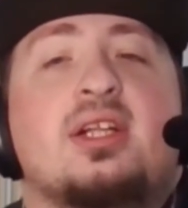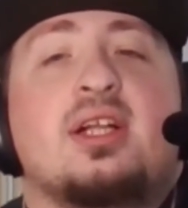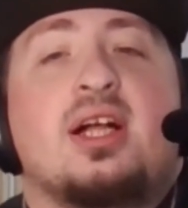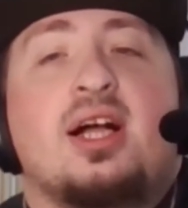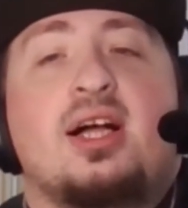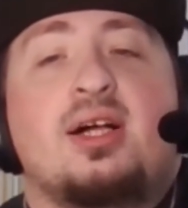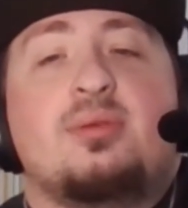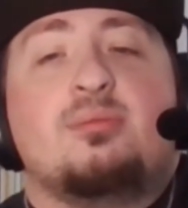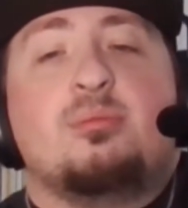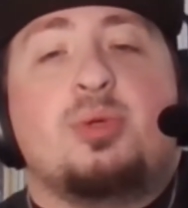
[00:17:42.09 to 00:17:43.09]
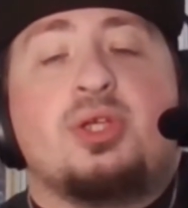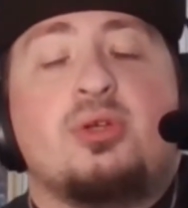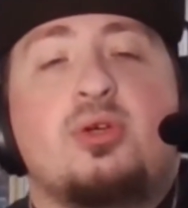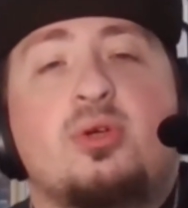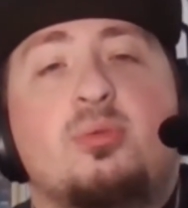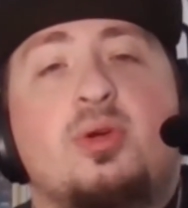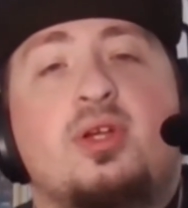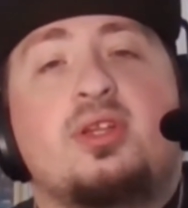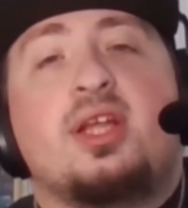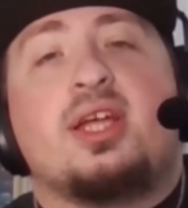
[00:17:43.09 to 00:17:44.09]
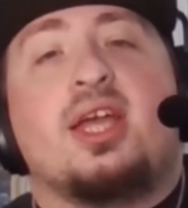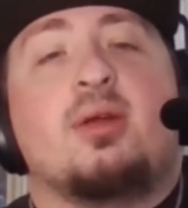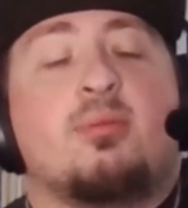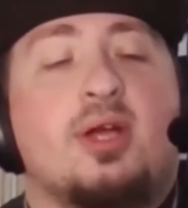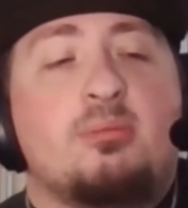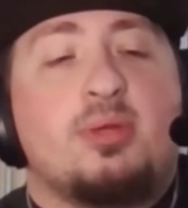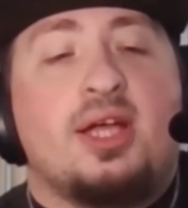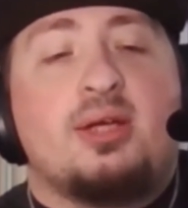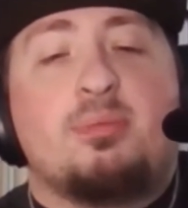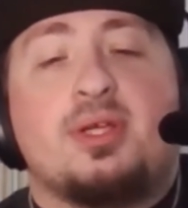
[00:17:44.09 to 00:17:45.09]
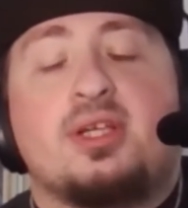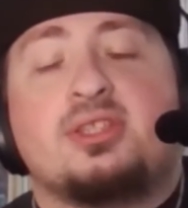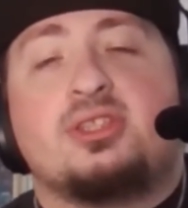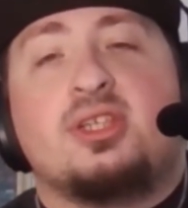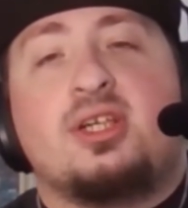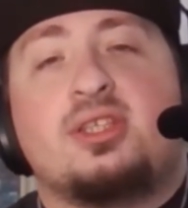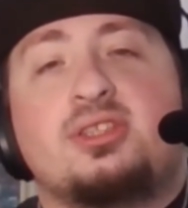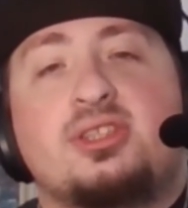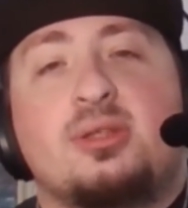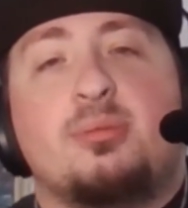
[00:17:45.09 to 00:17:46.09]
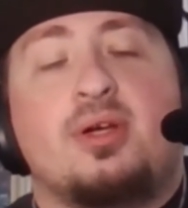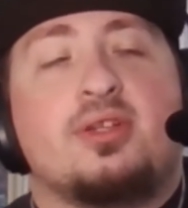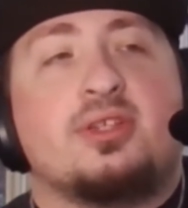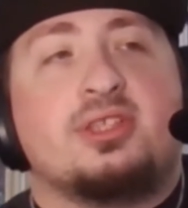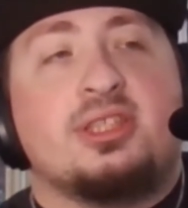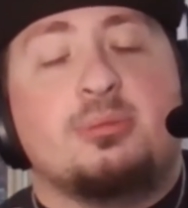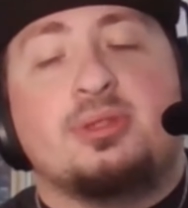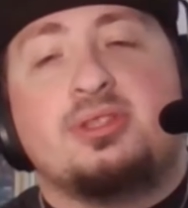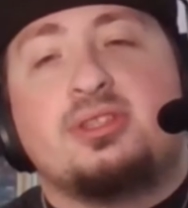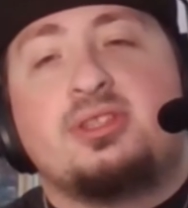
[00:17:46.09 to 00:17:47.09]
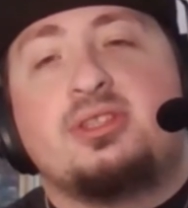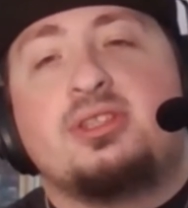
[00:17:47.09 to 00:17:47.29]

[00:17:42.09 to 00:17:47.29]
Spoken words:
but you could run like a red-black because there are some other demons